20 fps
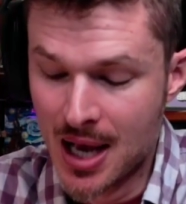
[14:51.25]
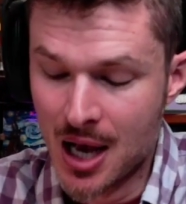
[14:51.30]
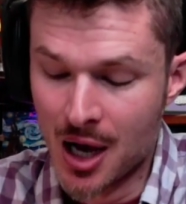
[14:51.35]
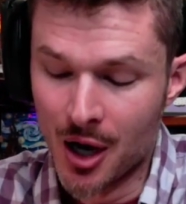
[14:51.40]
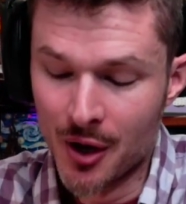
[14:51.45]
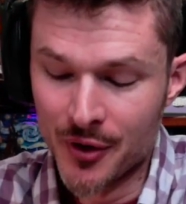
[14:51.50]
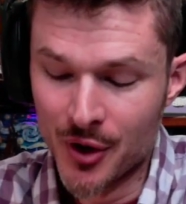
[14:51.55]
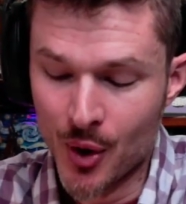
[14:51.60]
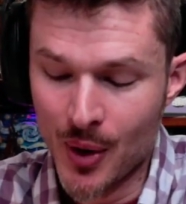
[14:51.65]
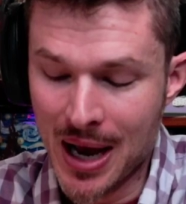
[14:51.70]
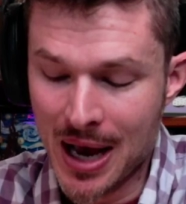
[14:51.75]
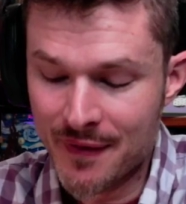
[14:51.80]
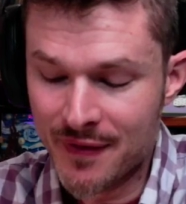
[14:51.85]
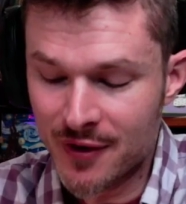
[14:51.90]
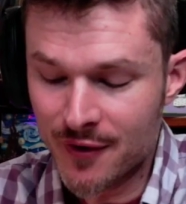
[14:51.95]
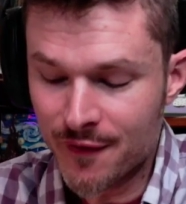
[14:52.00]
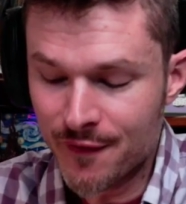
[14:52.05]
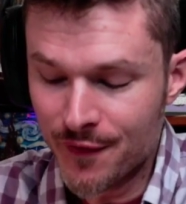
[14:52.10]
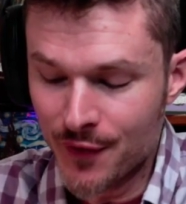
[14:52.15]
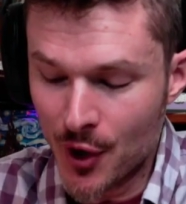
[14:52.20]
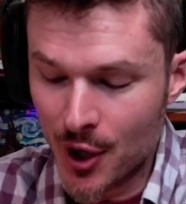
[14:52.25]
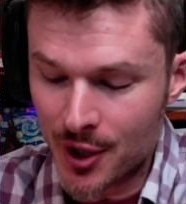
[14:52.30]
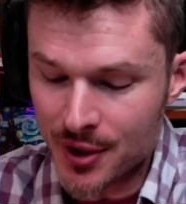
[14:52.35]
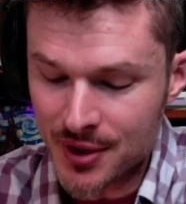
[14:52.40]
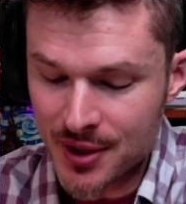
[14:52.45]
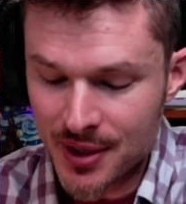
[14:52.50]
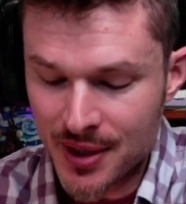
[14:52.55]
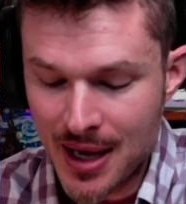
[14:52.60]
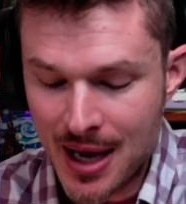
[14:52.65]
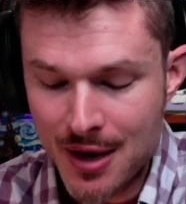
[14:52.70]
Although having fun
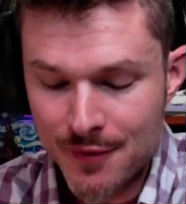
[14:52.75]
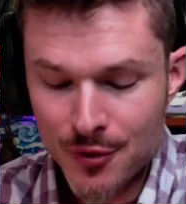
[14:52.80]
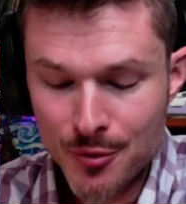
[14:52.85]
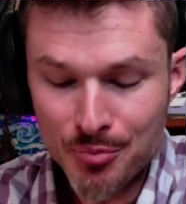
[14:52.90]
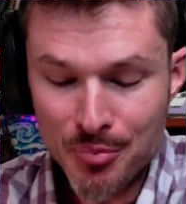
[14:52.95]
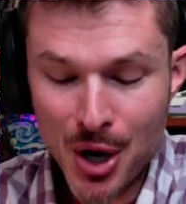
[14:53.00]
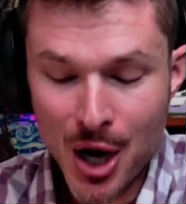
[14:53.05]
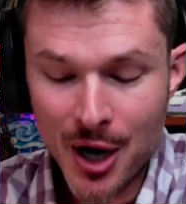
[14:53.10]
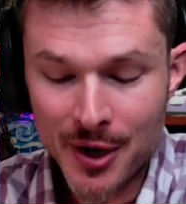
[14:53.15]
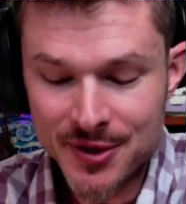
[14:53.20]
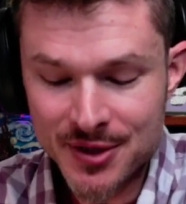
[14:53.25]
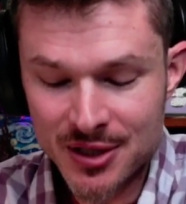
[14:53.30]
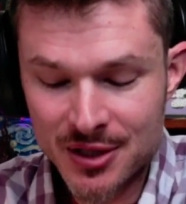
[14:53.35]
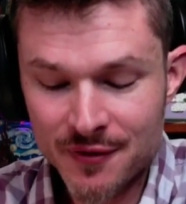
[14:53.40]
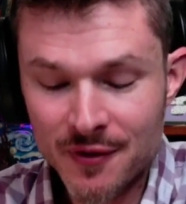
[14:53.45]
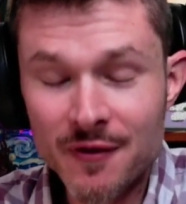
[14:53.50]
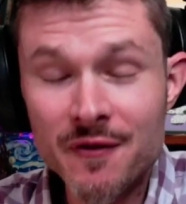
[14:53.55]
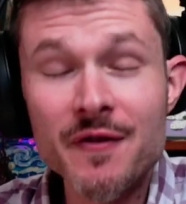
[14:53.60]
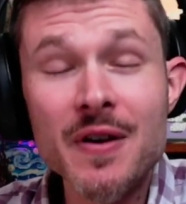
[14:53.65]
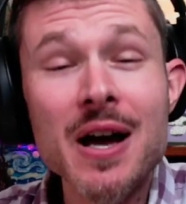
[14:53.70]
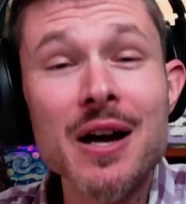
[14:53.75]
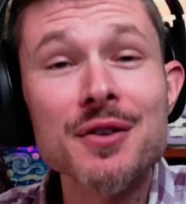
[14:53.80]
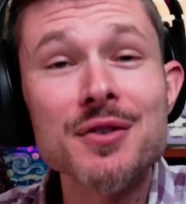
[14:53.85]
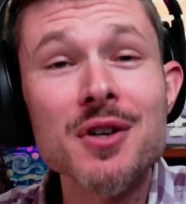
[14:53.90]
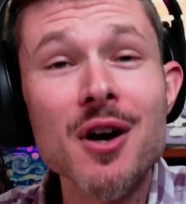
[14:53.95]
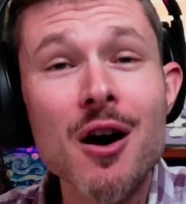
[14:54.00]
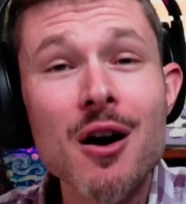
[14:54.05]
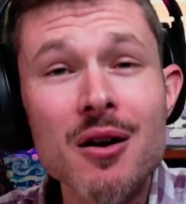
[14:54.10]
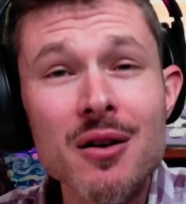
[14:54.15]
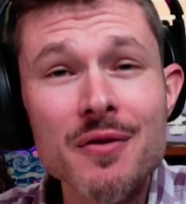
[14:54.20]
can have a positive effect
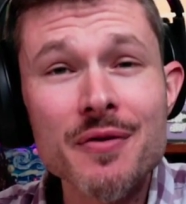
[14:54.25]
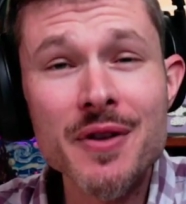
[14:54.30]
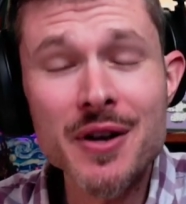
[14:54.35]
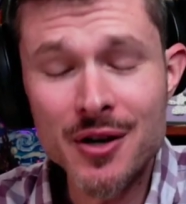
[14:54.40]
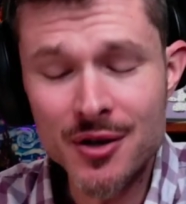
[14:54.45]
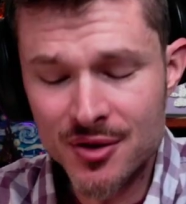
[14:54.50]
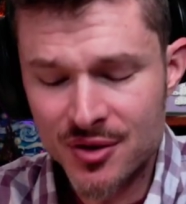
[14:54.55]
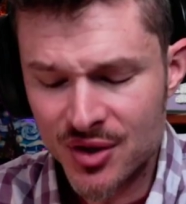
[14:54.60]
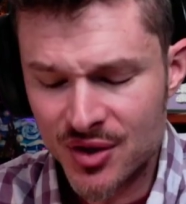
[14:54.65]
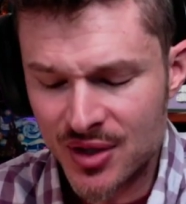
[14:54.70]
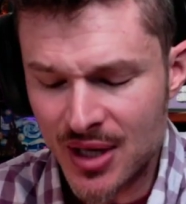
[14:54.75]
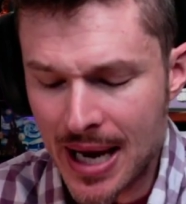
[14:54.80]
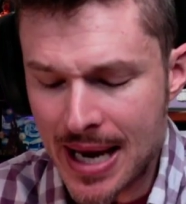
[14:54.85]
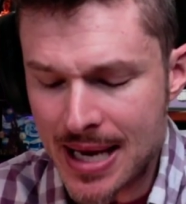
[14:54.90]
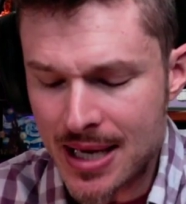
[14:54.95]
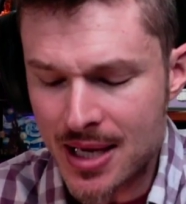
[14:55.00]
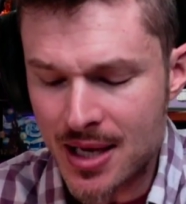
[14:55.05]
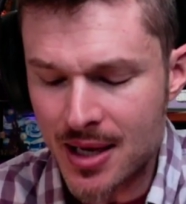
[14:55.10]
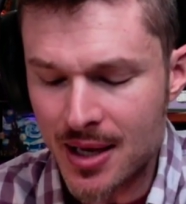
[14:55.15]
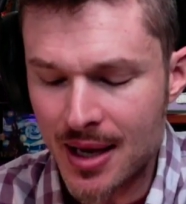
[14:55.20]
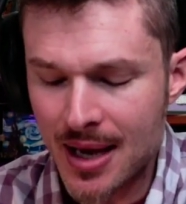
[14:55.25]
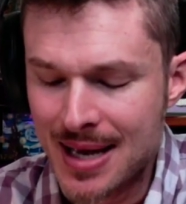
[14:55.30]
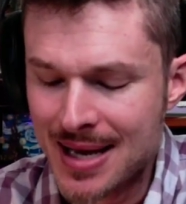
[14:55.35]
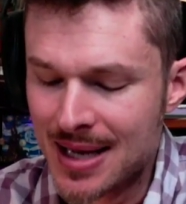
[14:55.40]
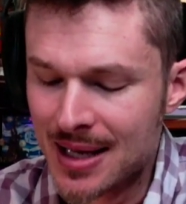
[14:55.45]
on their psyche,